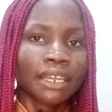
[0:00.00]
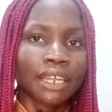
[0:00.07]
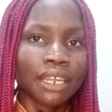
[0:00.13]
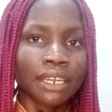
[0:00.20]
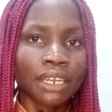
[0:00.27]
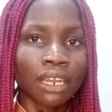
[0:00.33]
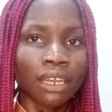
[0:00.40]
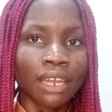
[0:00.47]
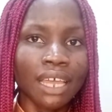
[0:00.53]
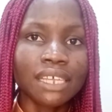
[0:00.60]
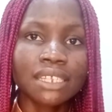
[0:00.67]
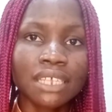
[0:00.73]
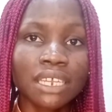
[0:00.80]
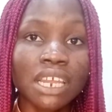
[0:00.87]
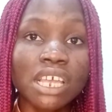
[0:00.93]
Then the
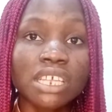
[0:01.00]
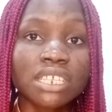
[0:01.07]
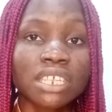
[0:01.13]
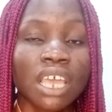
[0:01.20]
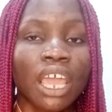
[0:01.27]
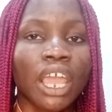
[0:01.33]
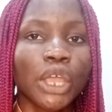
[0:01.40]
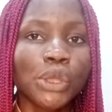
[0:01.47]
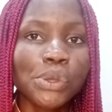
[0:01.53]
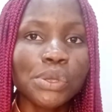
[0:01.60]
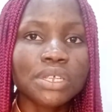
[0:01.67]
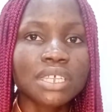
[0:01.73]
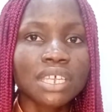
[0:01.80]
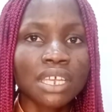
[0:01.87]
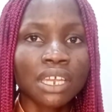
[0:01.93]
next thing is
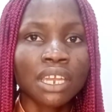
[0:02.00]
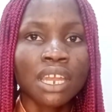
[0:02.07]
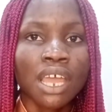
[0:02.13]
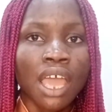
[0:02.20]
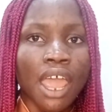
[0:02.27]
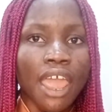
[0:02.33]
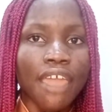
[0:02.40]
using